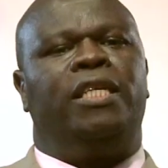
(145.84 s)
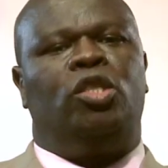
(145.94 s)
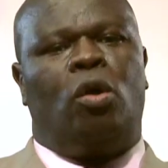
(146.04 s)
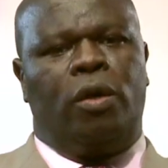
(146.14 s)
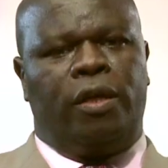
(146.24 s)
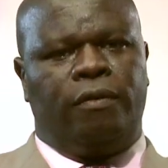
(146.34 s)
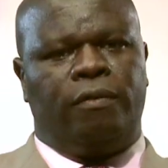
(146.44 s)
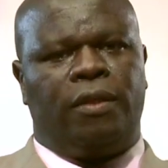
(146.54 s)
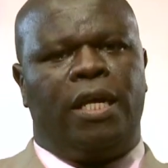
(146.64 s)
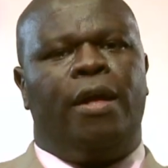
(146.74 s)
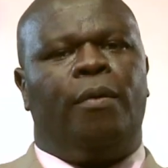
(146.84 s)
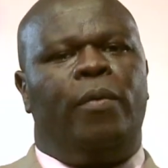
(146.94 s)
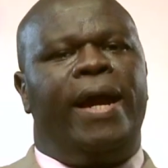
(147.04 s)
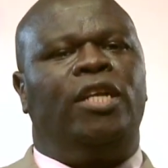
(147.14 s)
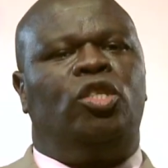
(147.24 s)
the Jordan,
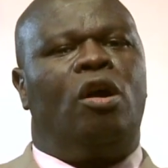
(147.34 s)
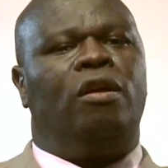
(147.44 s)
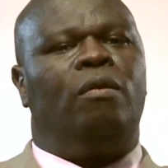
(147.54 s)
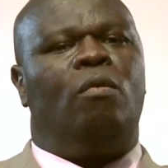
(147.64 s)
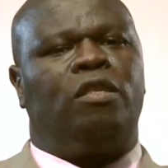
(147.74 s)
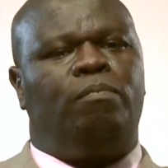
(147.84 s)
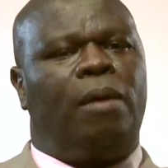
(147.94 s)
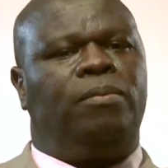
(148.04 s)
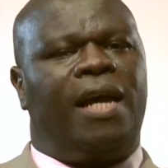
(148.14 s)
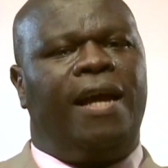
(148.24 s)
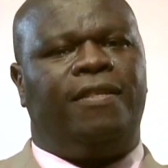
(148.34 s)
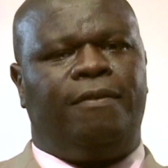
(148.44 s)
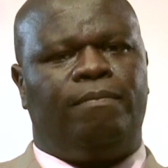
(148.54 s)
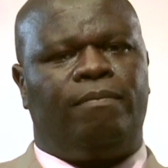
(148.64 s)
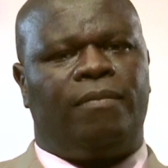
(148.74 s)
where John was baptizing.